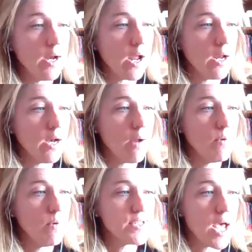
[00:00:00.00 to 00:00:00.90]
and i
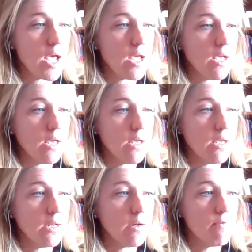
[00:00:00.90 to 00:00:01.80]
would say
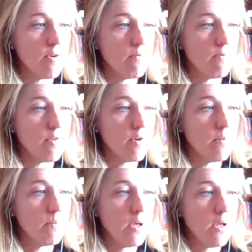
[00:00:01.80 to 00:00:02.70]
you know from
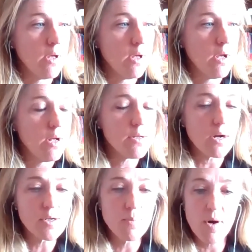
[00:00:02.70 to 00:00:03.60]
from
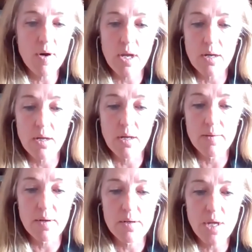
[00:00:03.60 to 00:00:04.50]
Dr. Merkin, you know,
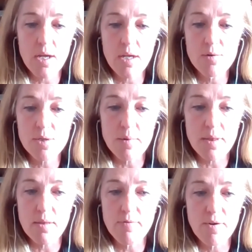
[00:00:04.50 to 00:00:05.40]
they're saying use it
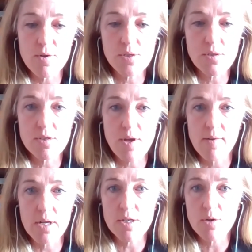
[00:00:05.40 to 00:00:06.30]
within the first
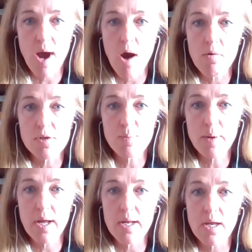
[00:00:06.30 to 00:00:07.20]
72 hours,
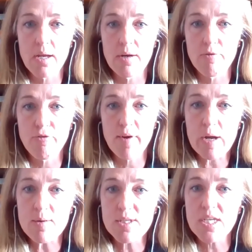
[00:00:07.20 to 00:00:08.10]
but you know,
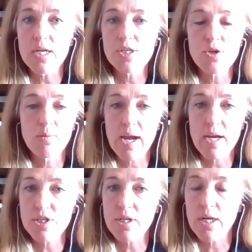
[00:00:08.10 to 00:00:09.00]
frequency,
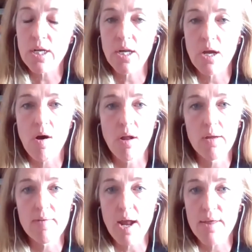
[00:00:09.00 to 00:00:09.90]
duration, all
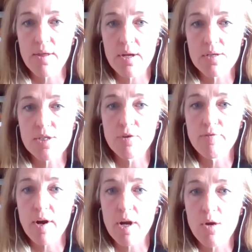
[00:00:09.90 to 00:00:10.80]
of that I think is still
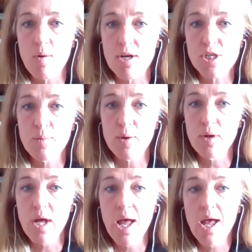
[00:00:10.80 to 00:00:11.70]
very
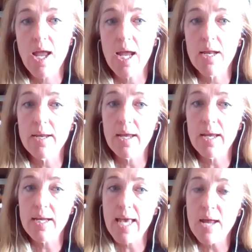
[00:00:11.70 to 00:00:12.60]
questionable. And
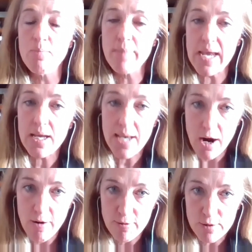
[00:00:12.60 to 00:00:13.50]
and again, being
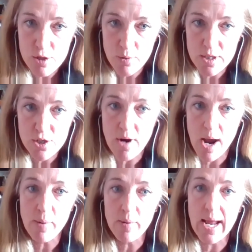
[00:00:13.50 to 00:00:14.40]
careful to
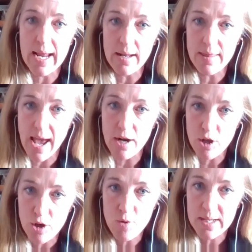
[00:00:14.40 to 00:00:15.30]
extrapolate that
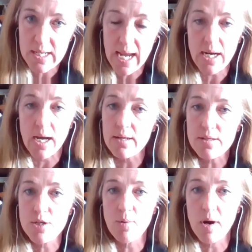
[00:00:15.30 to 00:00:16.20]
human data
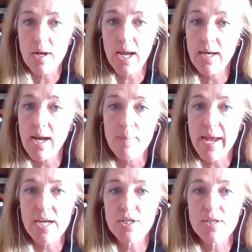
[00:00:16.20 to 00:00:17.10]
to our canine
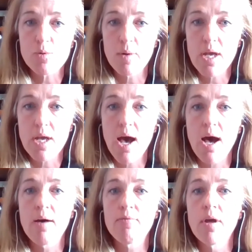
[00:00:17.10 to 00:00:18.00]
patients. We
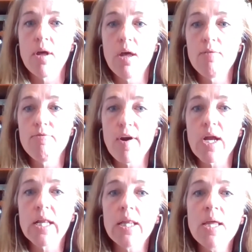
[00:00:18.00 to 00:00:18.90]
have
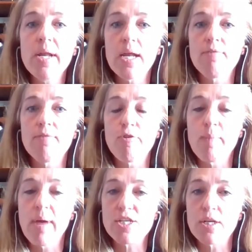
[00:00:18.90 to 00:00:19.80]
very limited
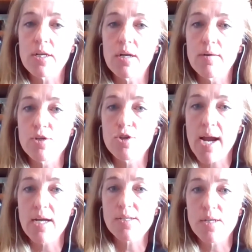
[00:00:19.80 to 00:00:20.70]
information. You know, the
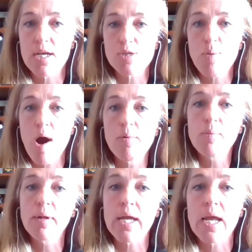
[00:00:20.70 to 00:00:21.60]
Drygas study is
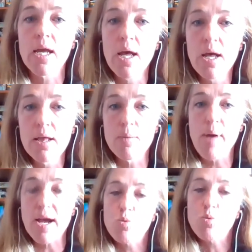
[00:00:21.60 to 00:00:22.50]
probably the
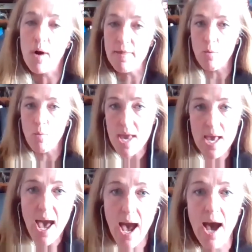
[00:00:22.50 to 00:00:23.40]
best one that we
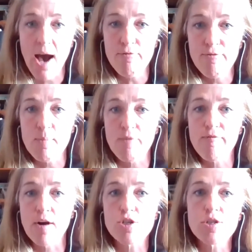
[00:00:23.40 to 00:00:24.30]
have from a
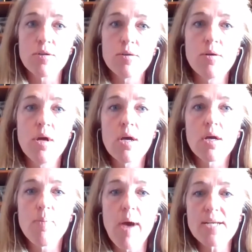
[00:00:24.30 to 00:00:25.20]
functional
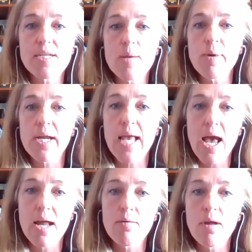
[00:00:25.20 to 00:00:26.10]
capacity, but again,